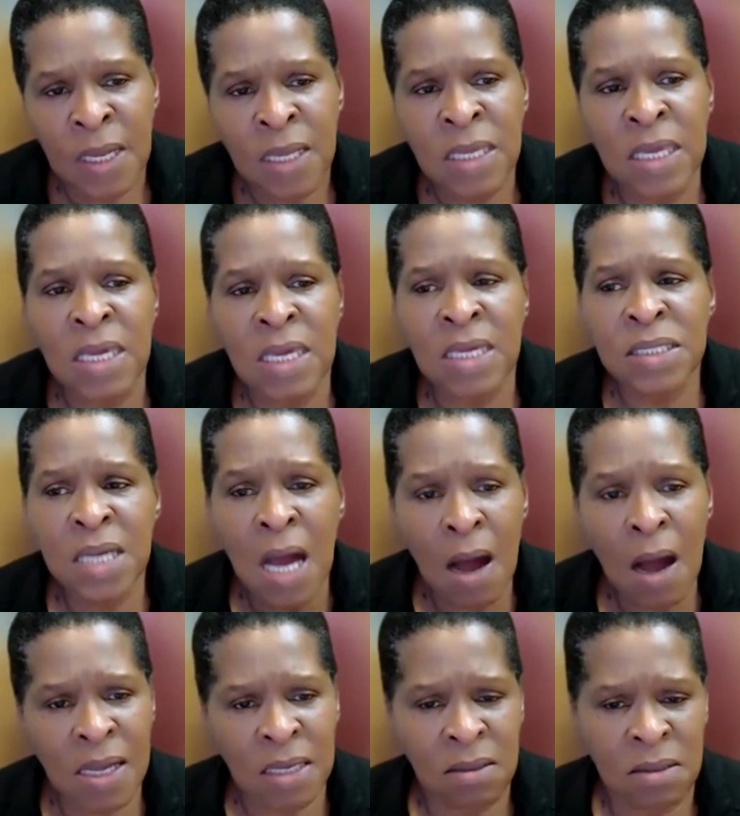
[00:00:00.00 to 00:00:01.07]
He is
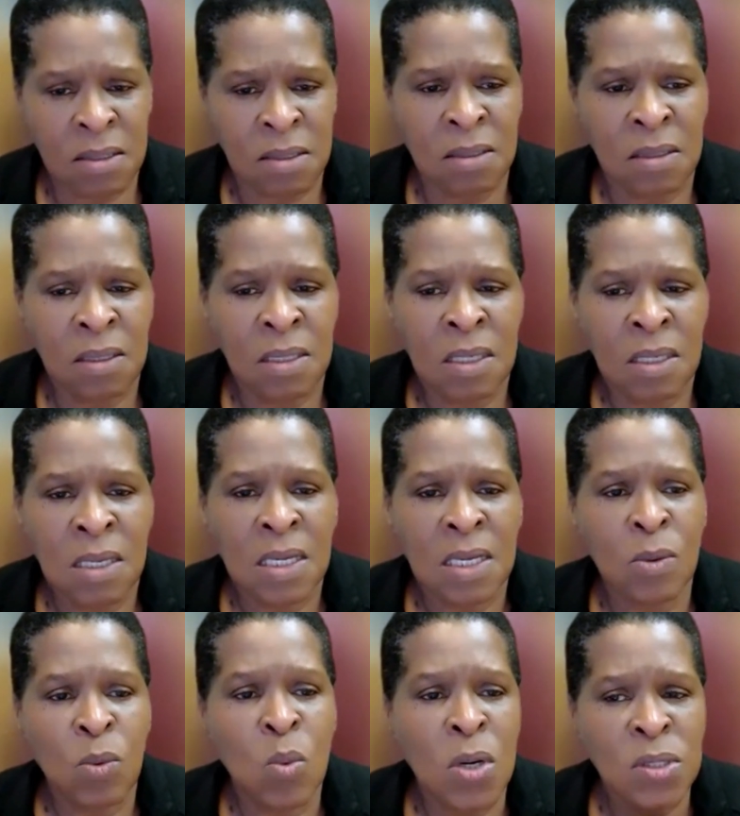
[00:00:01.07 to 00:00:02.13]
kind. And
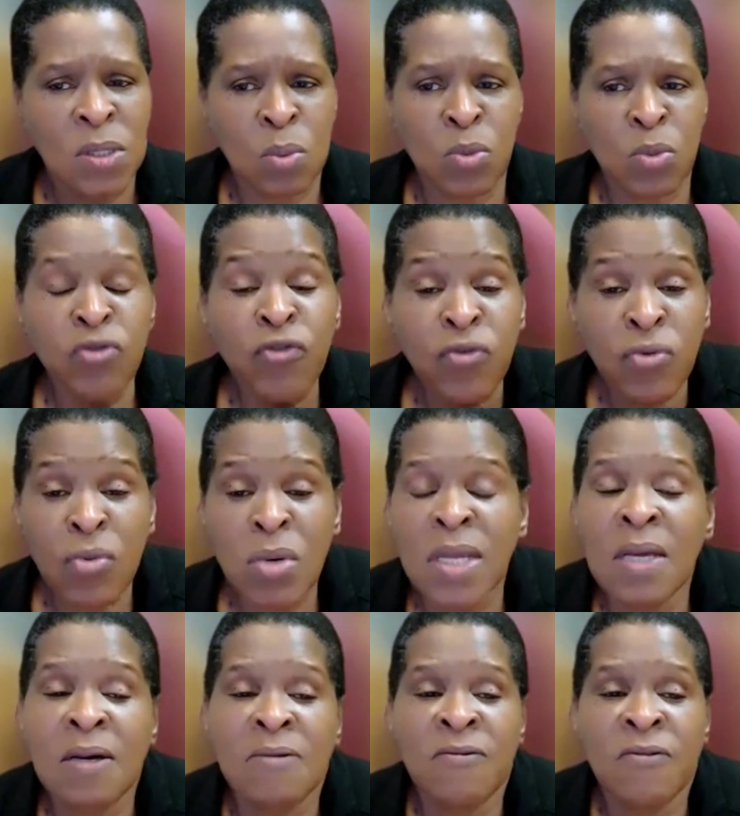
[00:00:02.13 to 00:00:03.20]
once we truly
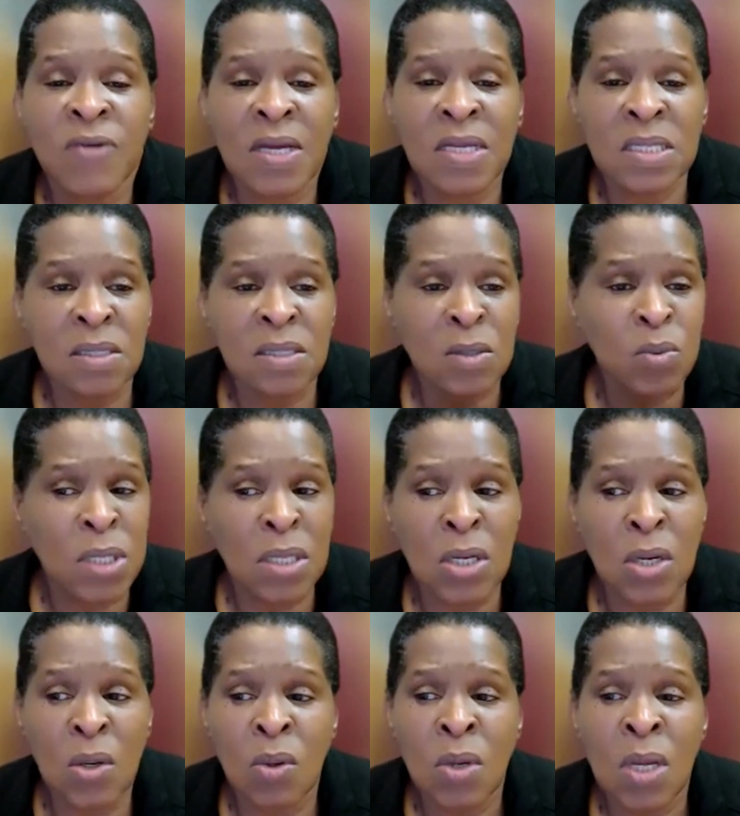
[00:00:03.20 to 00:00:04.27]
confess, as we
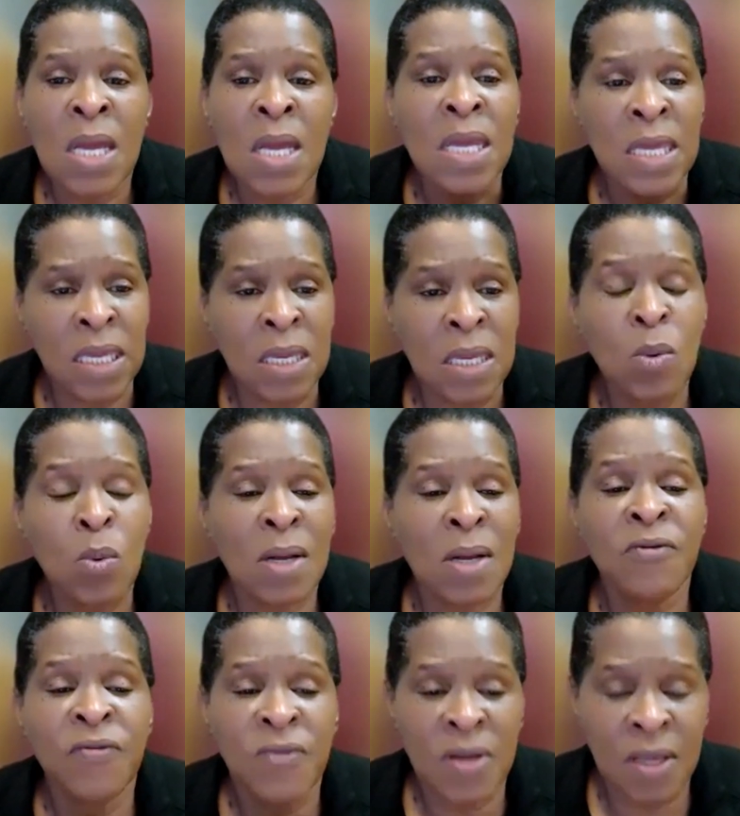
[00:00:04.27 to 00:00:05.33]
know, He will
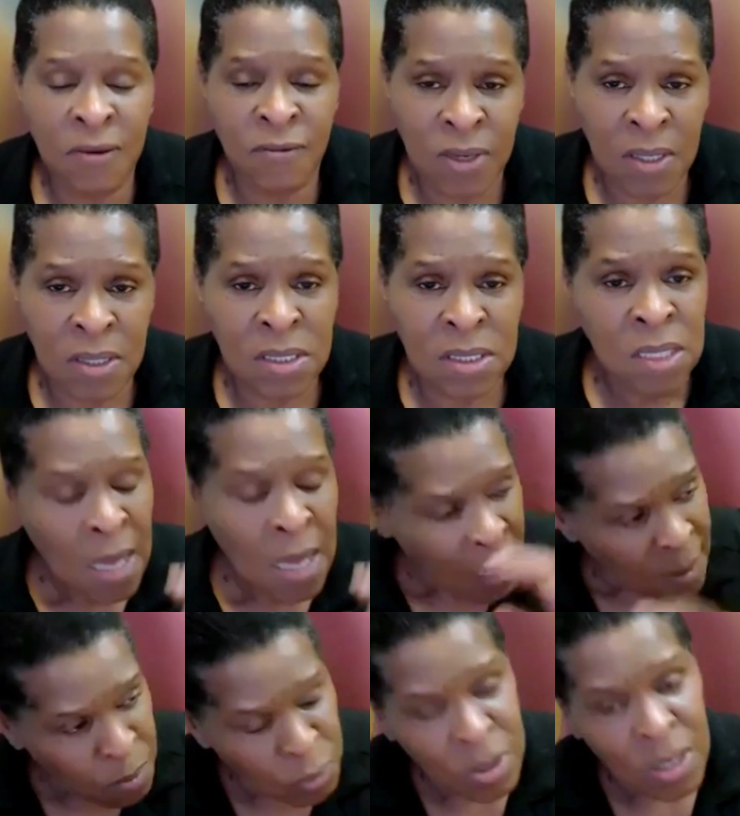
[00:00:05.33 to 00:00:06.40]
forgive us
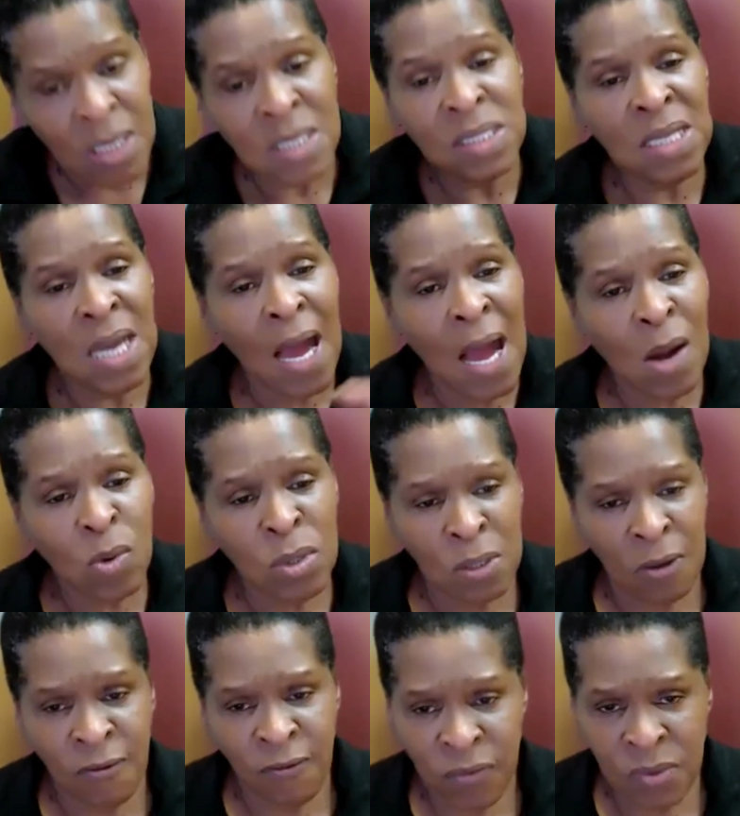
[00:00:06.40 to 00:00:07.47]
and bring us out
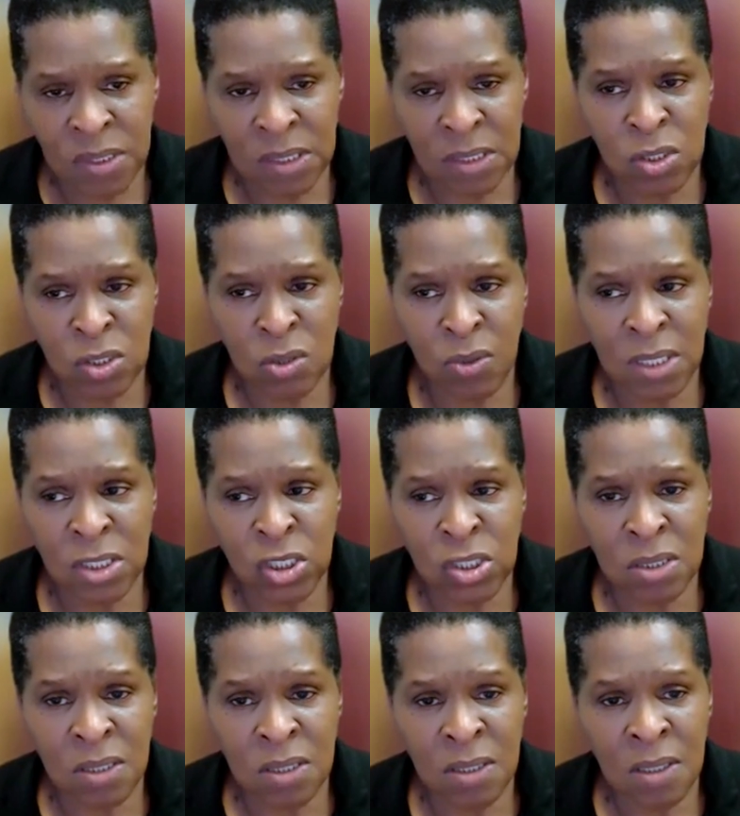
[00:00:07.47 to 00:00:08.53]
of the
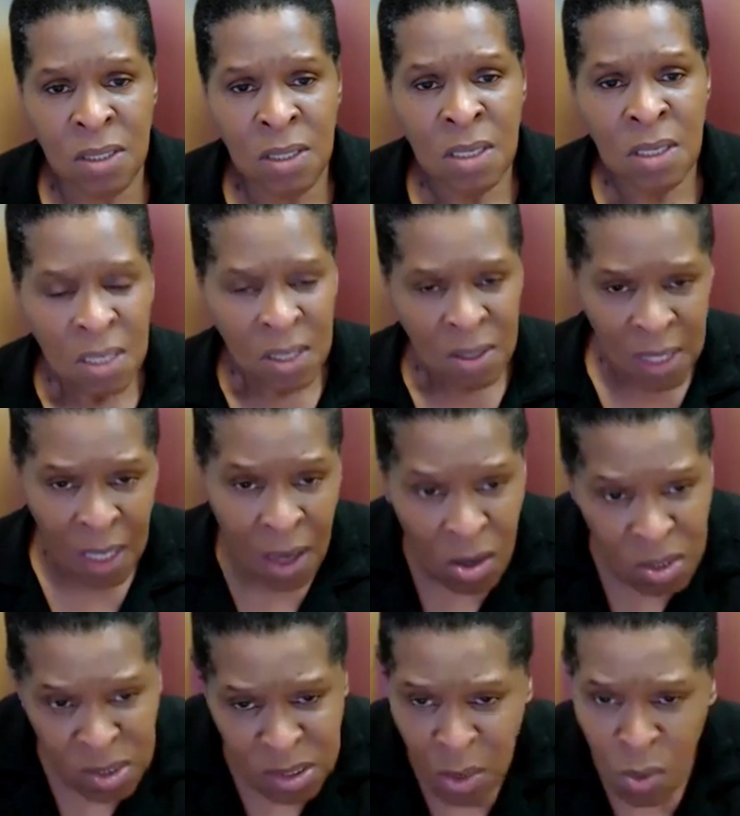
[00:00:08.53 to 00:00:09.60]
situation. The
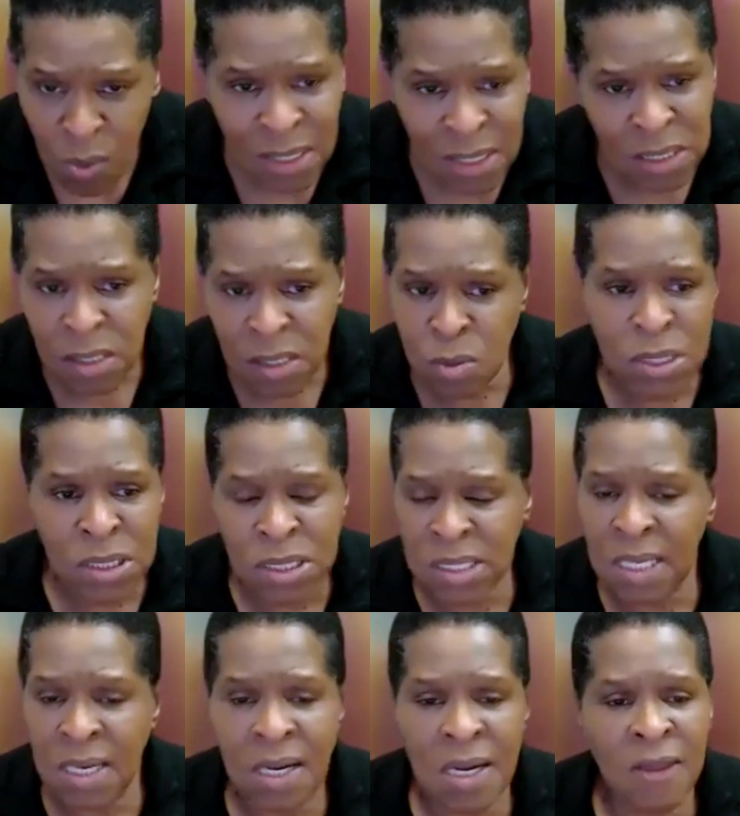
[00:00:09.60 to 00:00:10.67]
consequences will
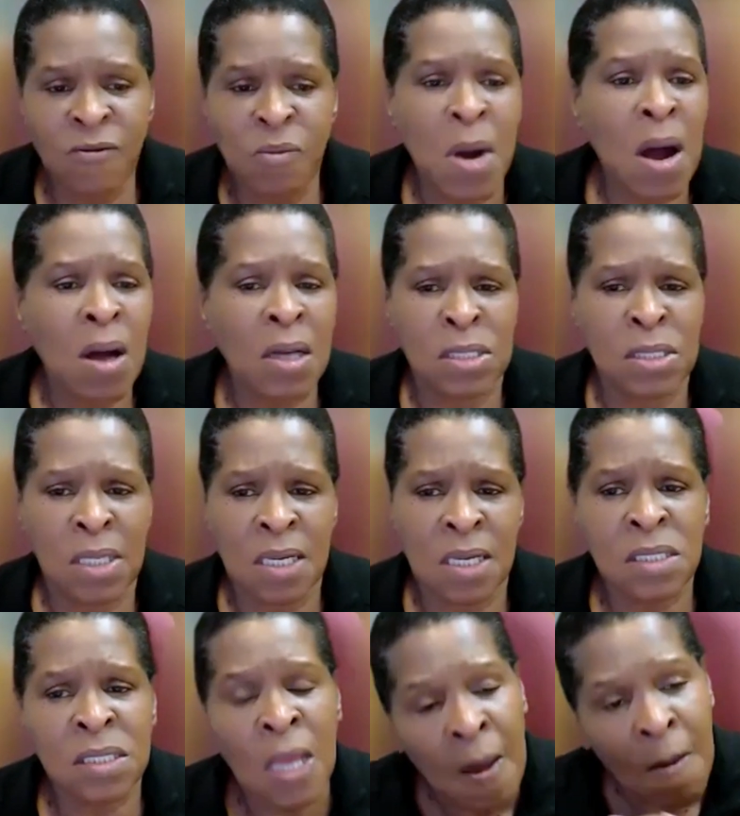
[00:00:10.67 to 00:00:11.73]
still leave marks on
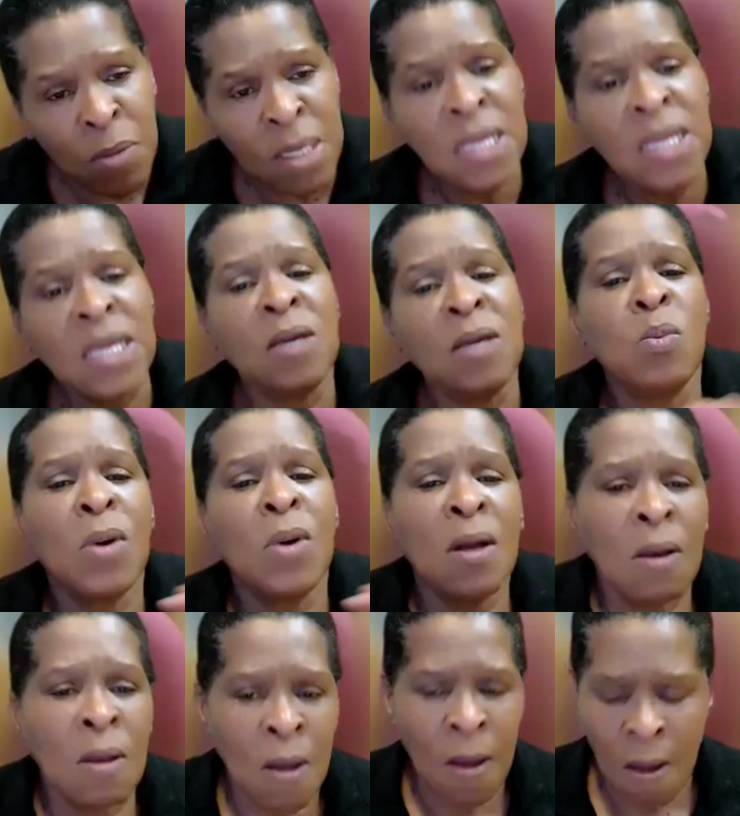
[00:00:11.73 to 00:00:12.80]
us, but he
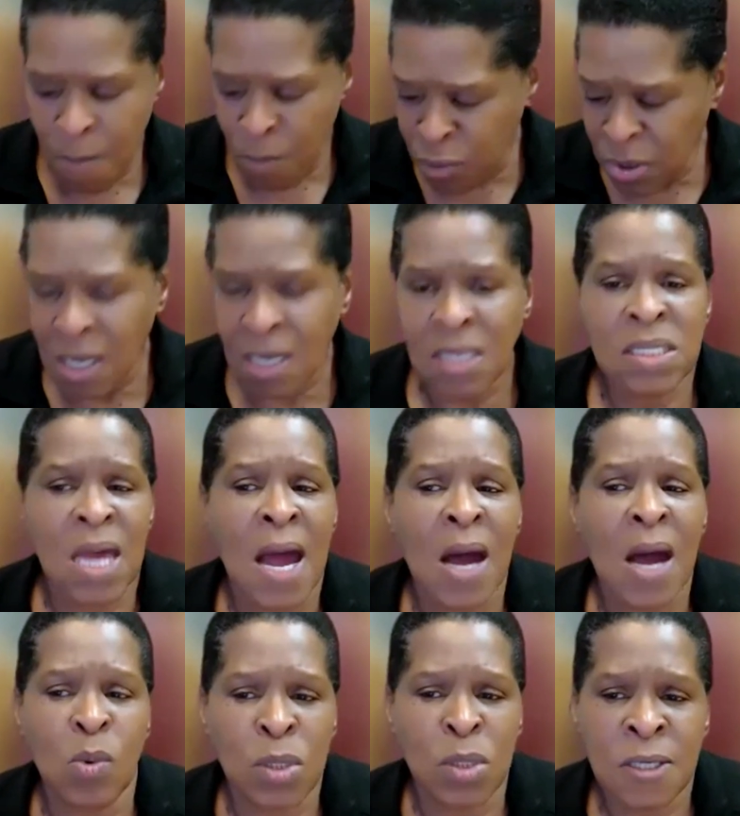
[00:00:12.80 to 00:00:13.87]
will bring us
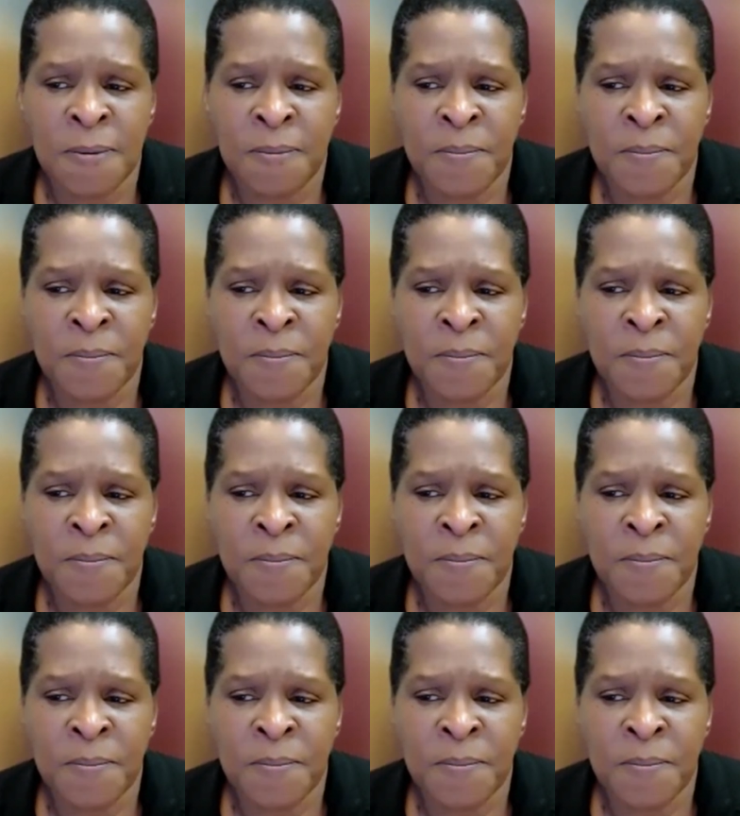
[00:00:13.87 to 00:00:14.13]
out.